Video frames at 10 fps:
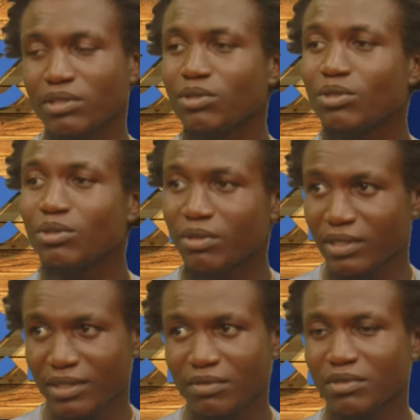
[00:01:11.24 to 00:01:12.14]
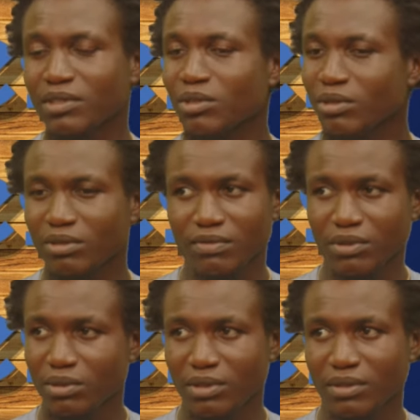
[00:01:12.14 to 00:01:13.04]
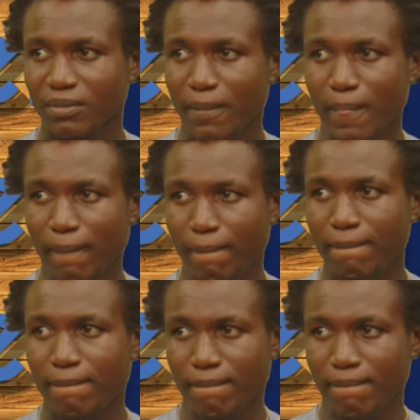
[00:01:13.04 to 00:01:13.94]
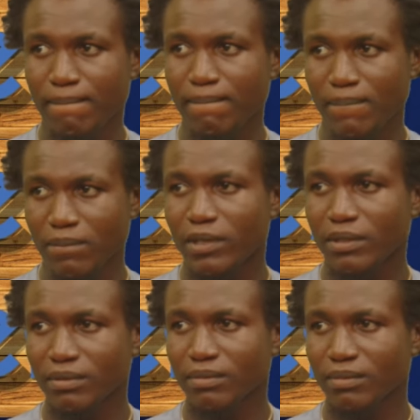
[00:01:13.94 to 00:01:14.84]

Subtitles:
The real creativity, God reveals it. Yeah.